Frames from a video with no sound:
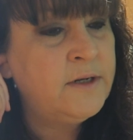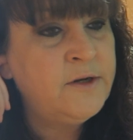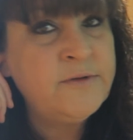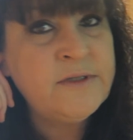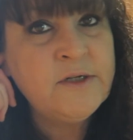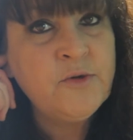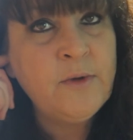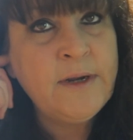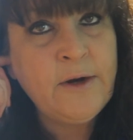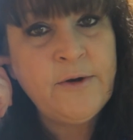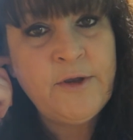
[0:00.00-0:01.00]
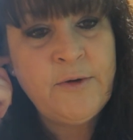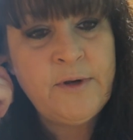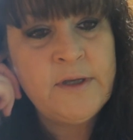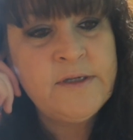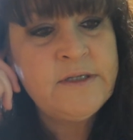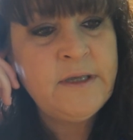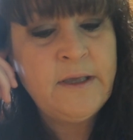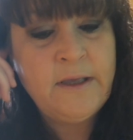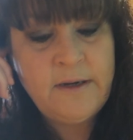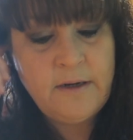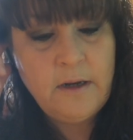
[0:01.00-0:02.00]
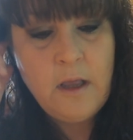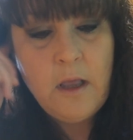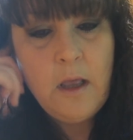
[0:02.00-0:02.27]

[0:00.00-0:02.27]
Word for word: on a new central air unit, and